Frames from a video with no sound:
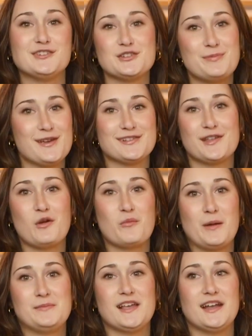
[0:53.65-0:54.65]
And just based on the
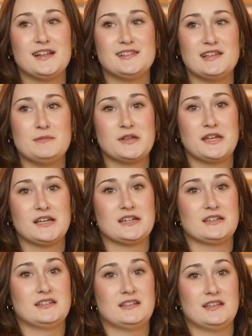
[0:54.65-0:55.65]
website, it seemed
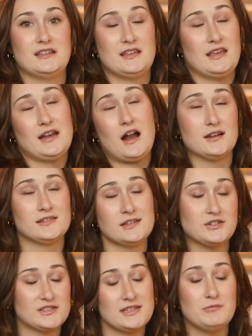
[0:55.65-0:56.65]
like it honestly
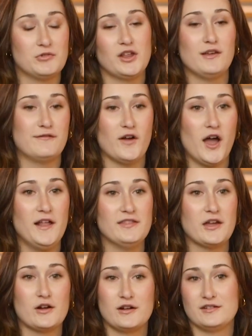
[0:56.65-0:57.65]
just seemed really fun.
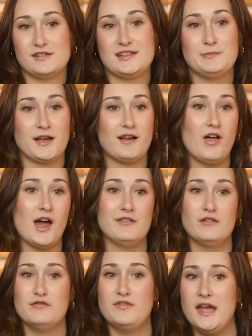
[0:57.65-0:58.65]
There seemed like a lot
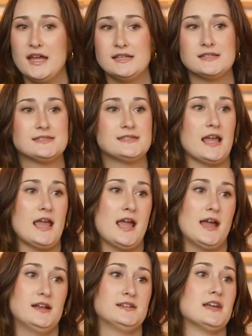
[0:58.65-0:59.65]
of events
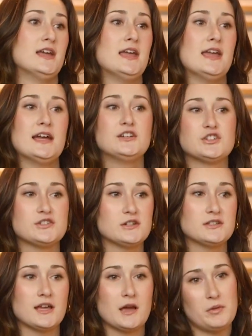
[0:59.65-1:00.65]
and it just
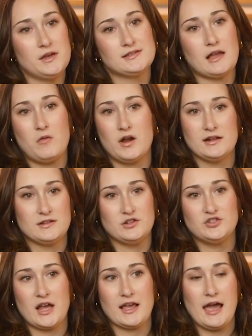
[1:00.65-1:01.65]
looked like a place I wanted to
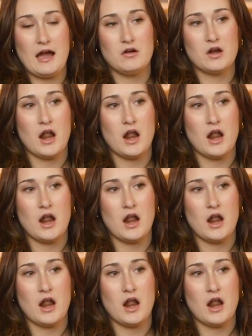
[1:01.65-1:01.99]
check out.